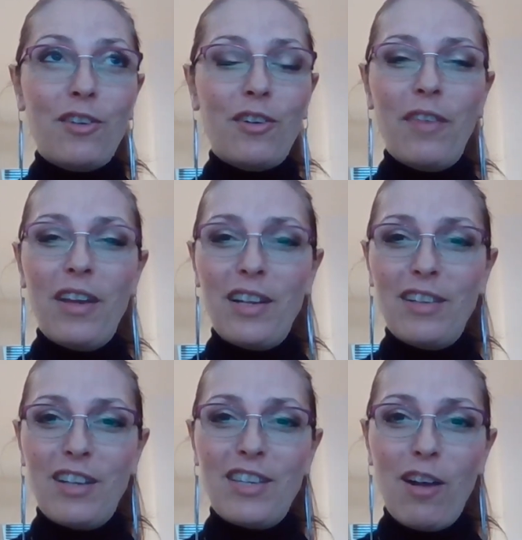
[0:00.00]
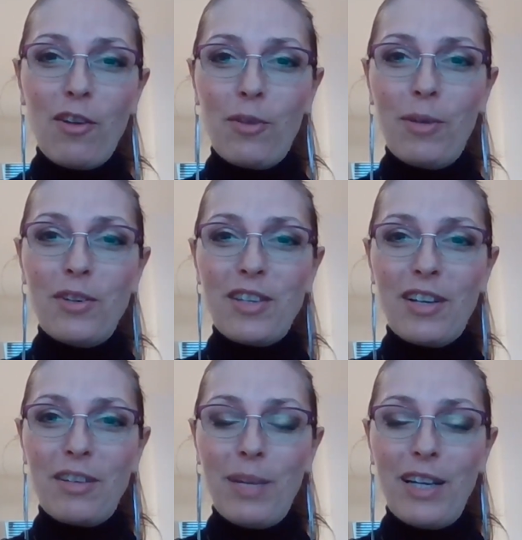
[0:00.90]
that they tell you when you
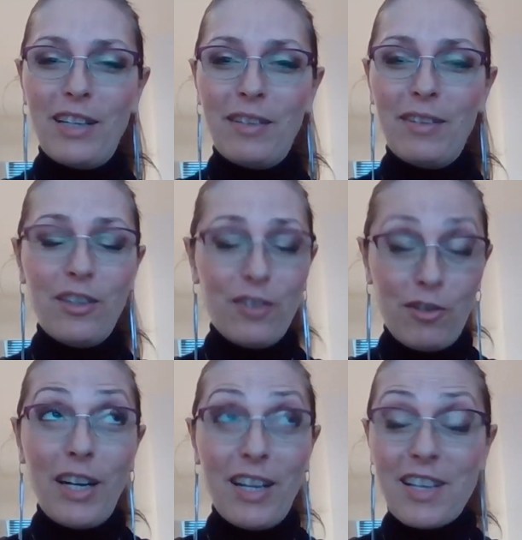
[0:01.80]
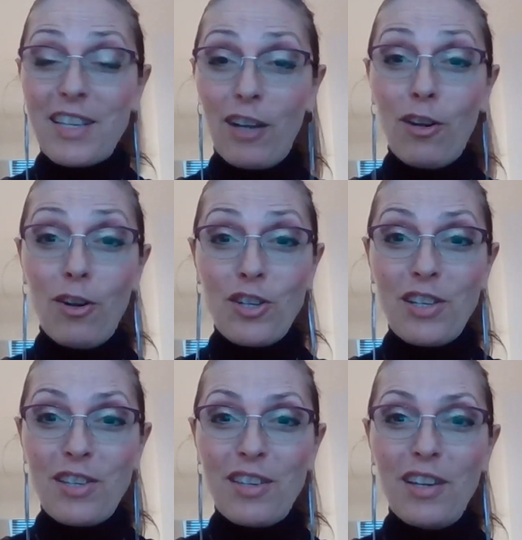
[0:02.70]
start playing, train as a
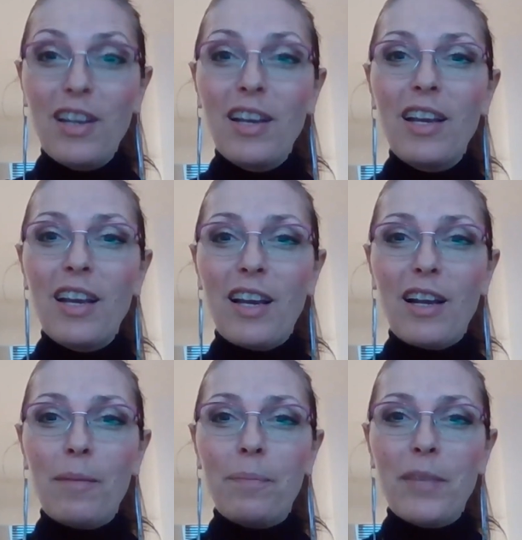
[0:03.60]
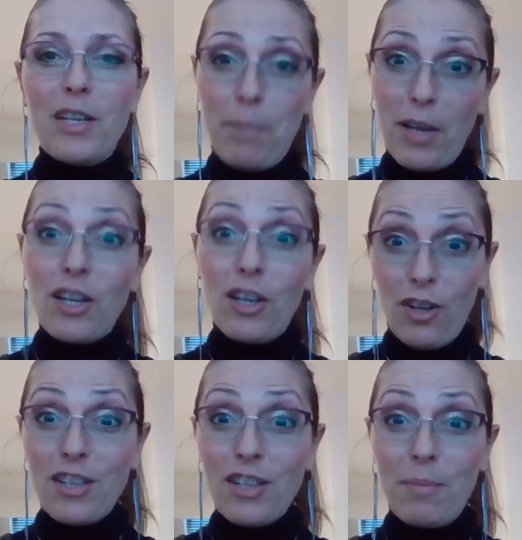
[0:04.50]
psychologist, especially in
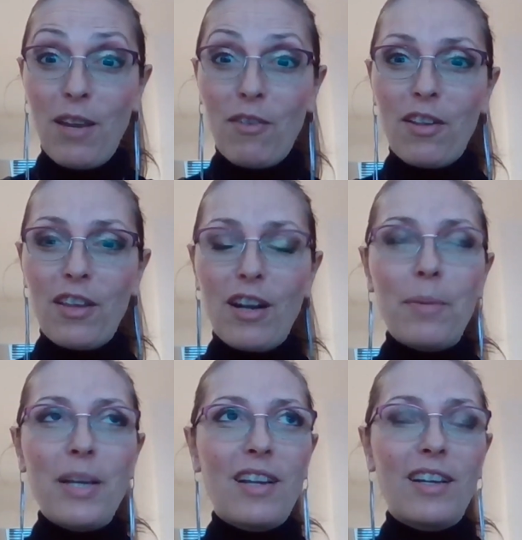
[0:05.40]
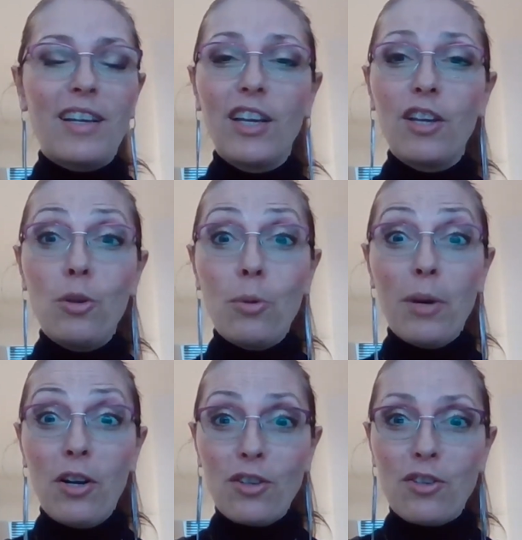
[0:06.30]
cognitive behavioral therapy, is that you are
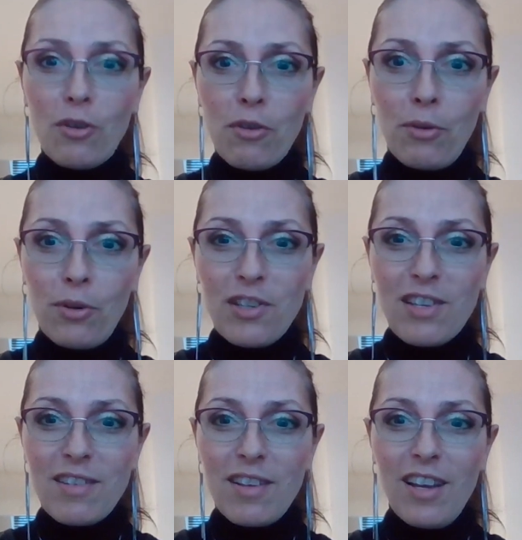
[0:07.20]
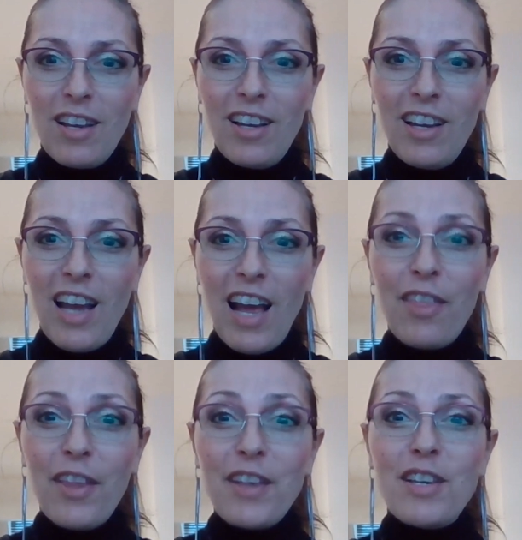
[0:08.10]
not your thoughts.
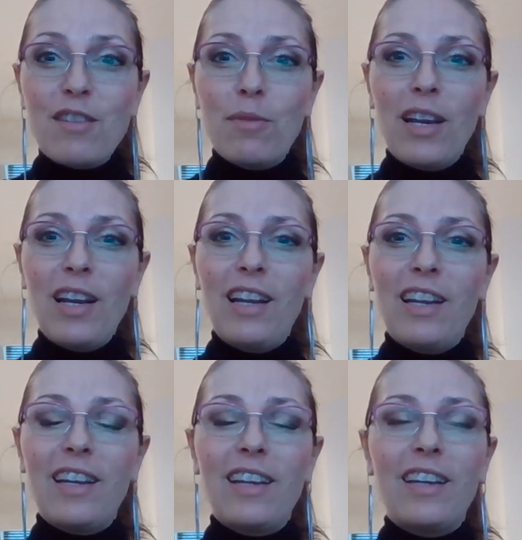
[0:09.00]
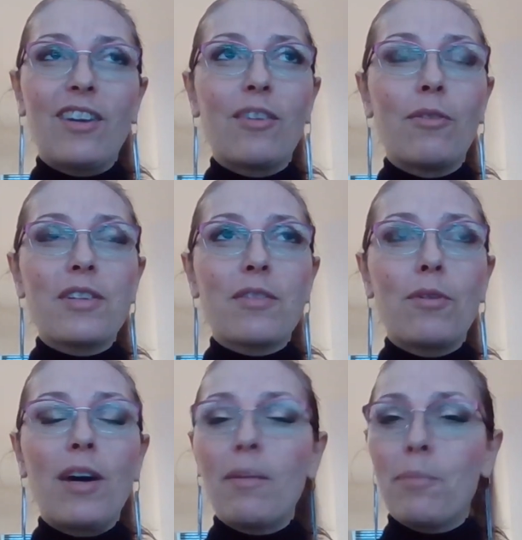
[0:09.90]
And this is really, was
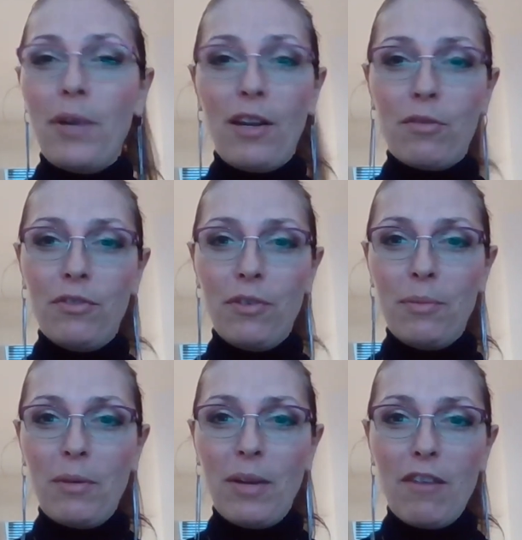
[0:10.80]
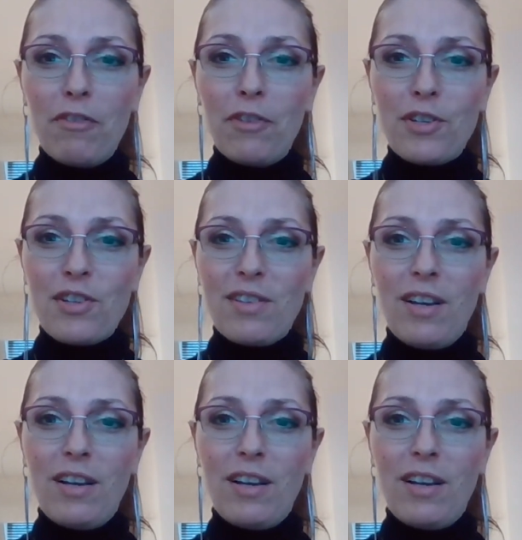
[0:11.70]
quite a breakthrough for me when I first,